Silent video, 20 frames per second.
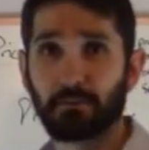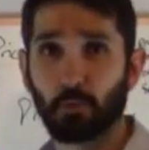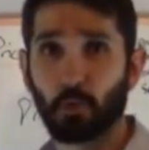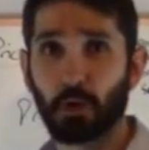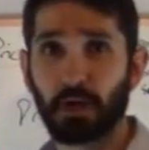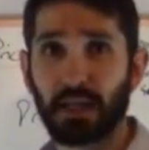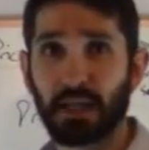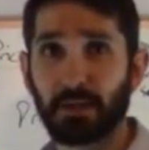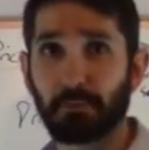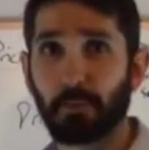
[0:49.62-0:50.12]

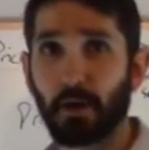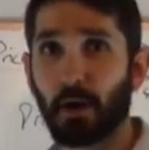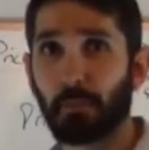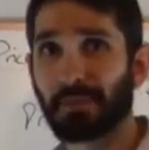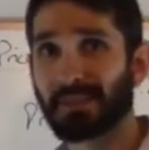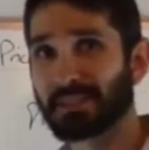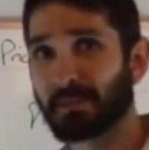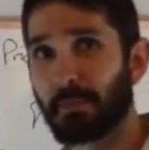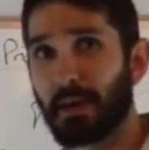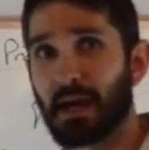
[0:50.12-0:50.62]
for a heat
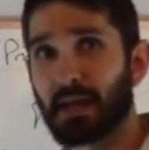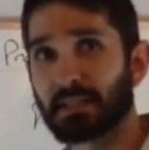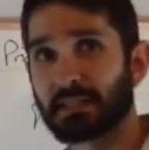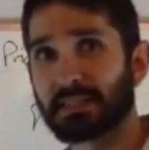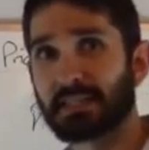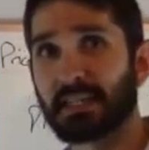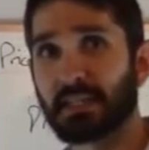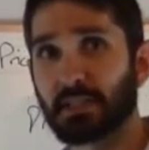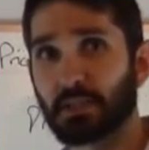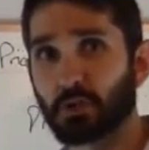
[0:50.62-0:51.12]
pump is about
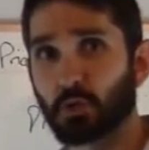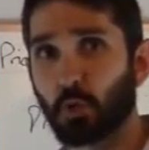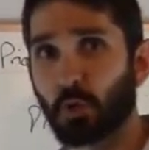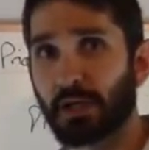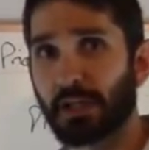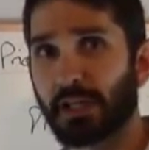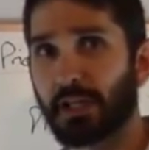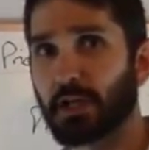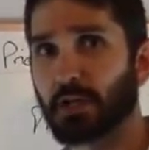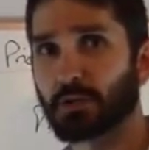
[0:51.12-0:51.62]
10 to
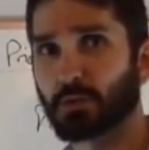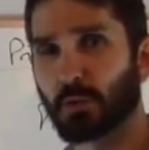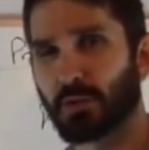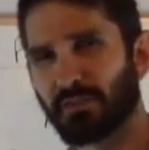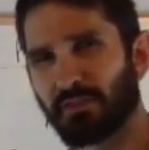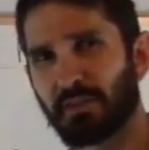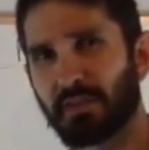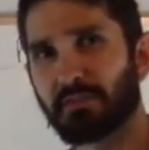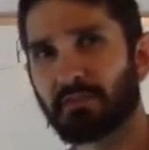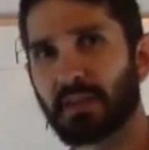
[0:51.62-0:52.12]
20 years,
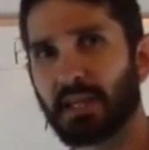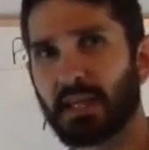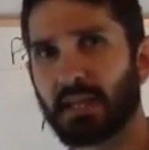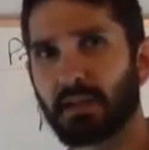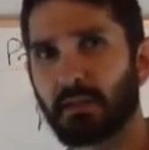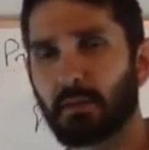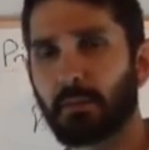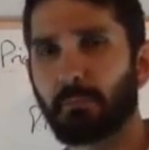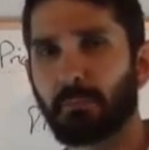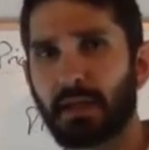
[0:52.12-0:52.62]
with
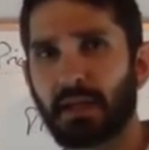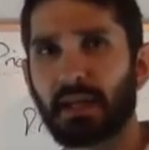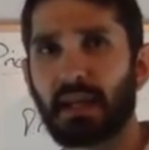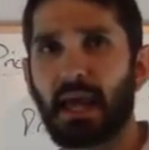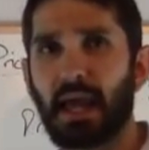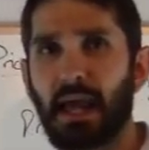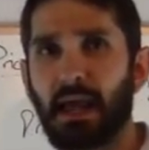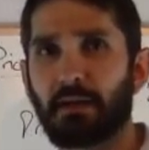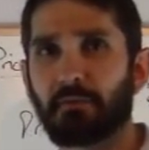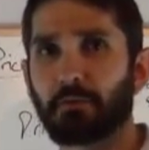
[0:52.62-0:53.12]
15 being
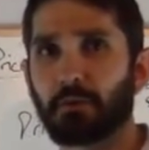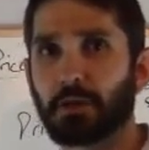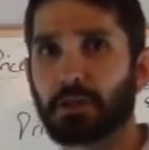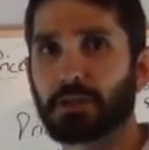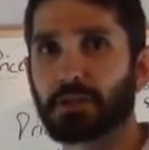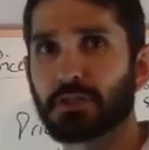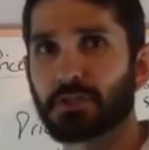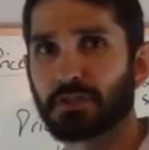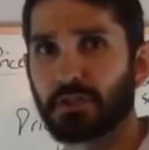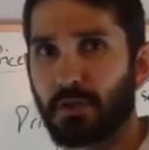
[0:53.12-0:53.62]
average.